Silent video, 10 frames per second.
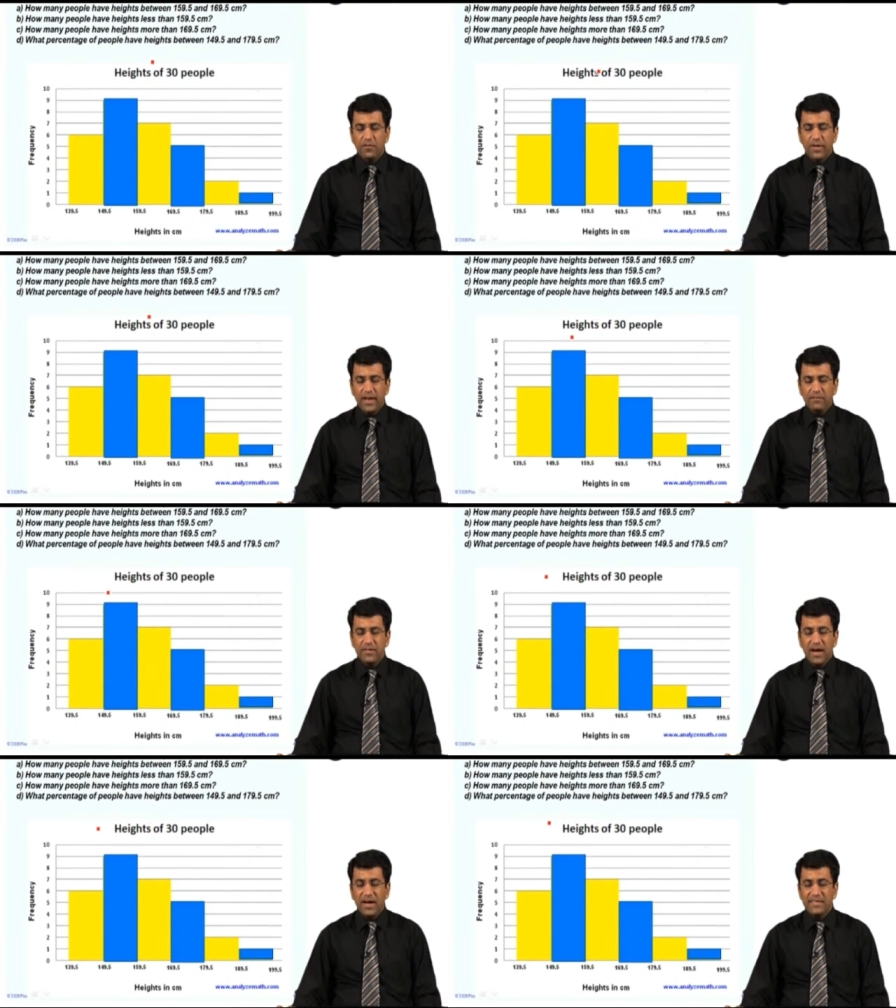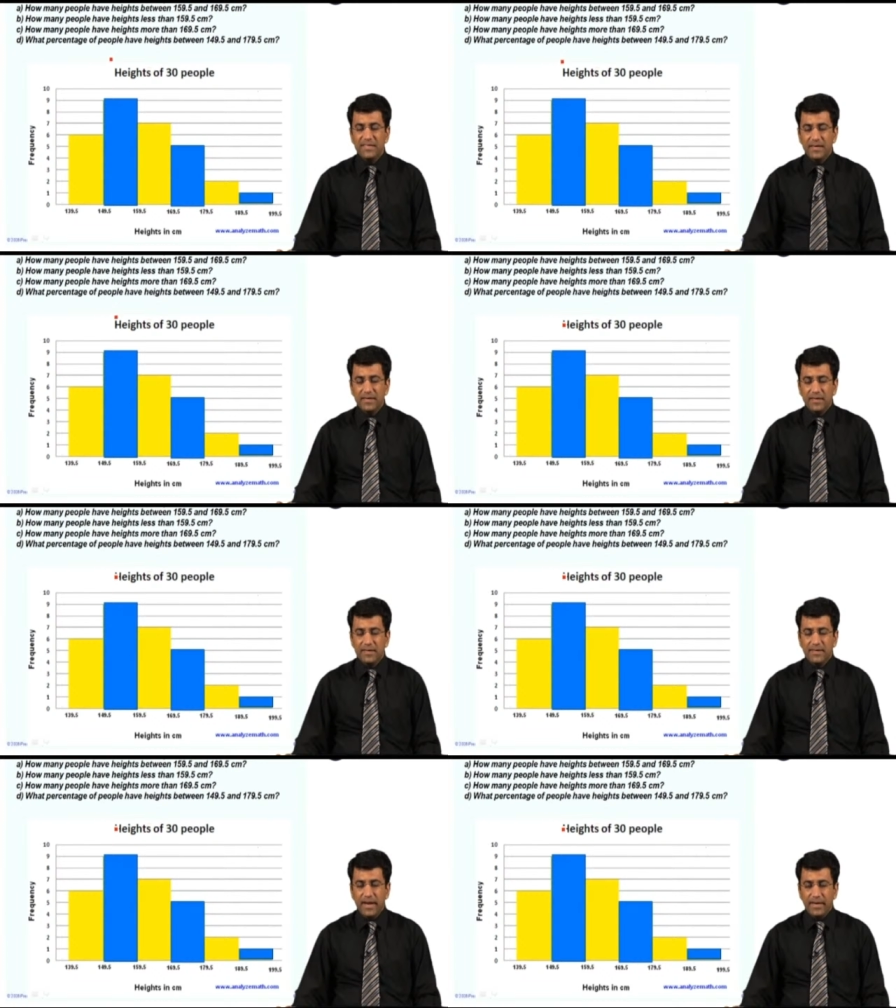we can have the idea
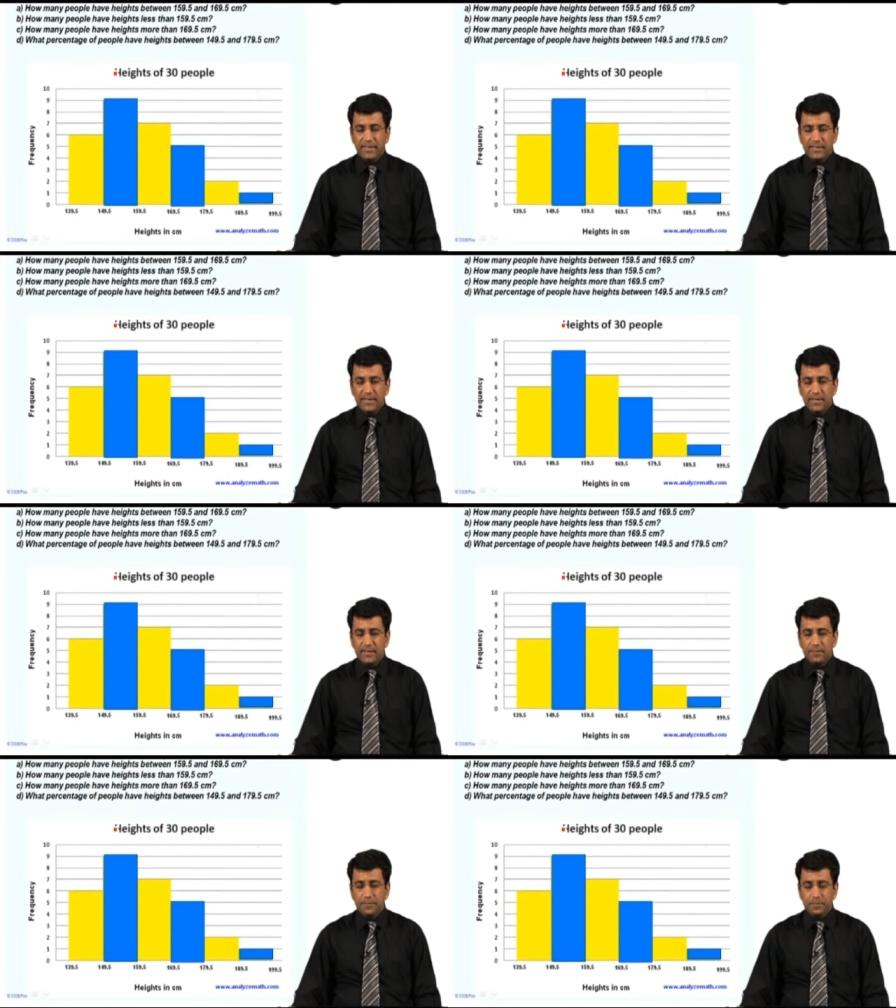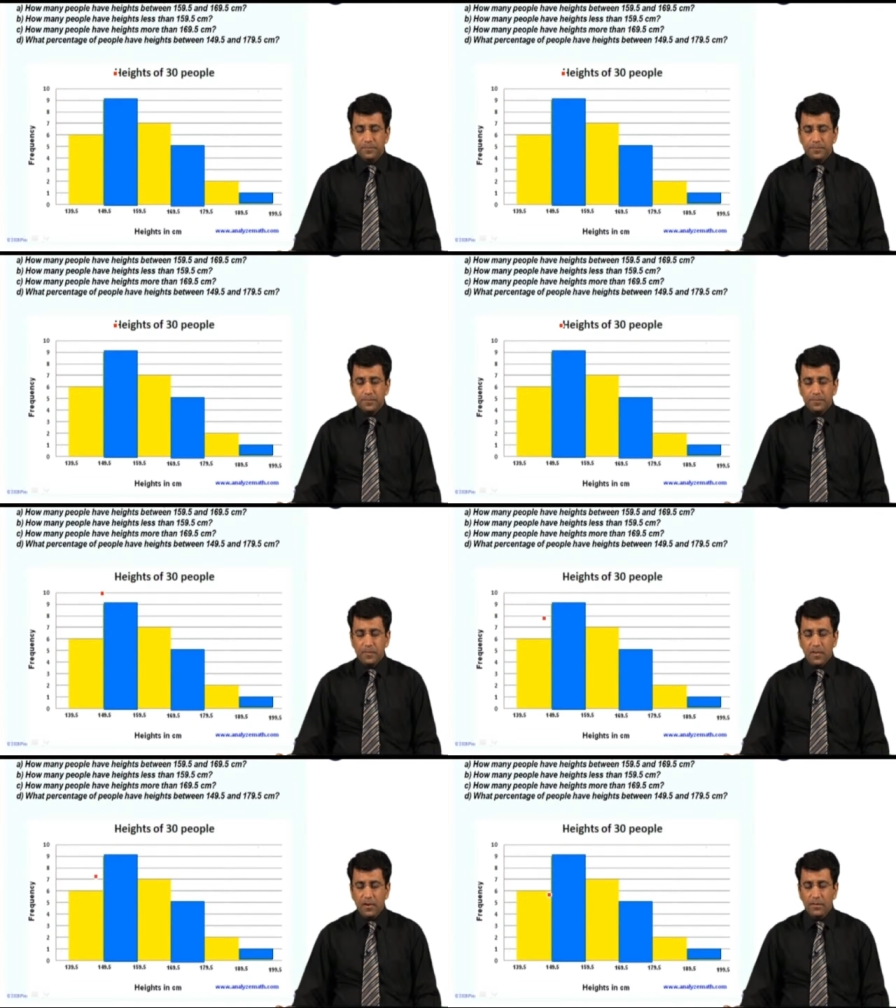that
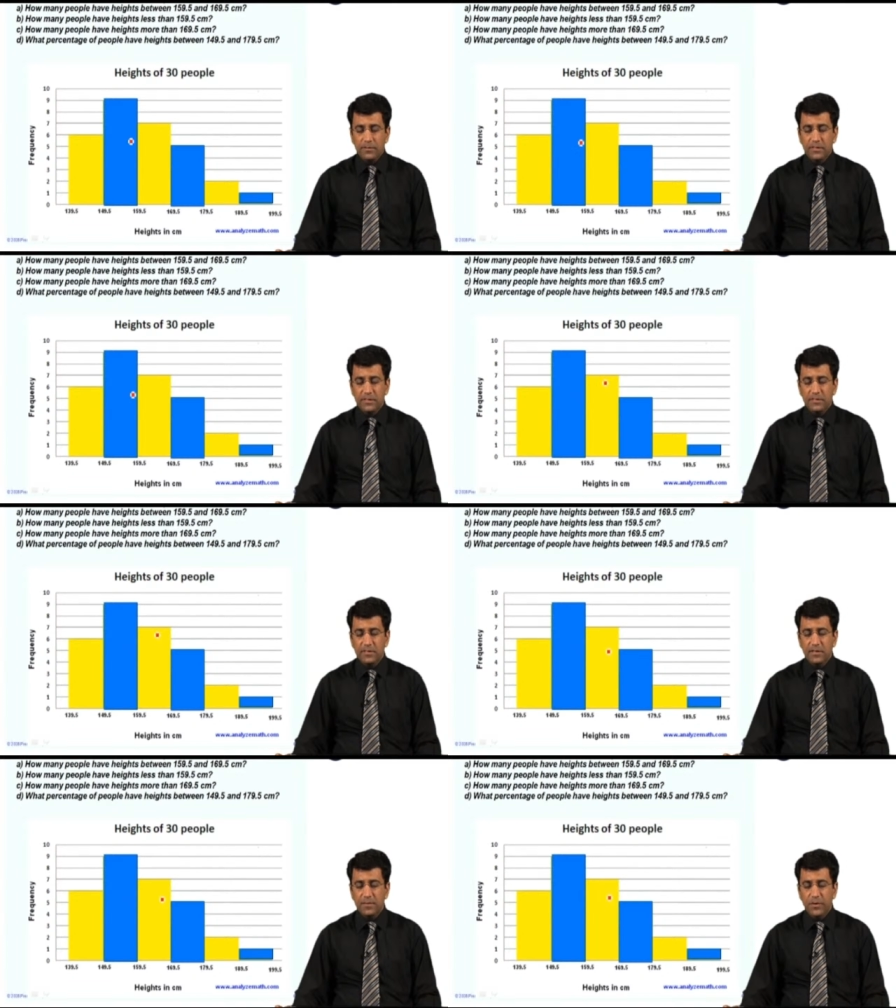this is the